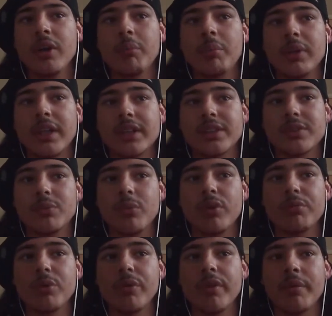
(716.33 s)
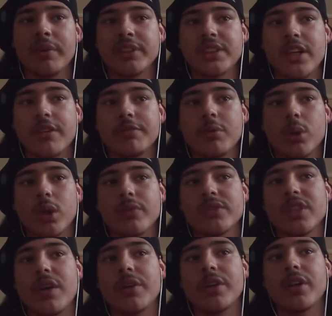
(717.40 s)
But that's one movie I'm excited for. Comes
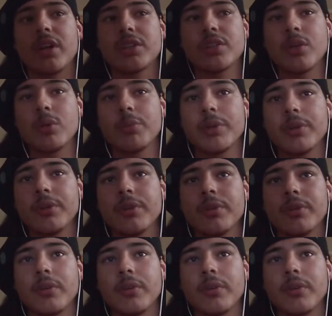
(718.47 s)
out in October.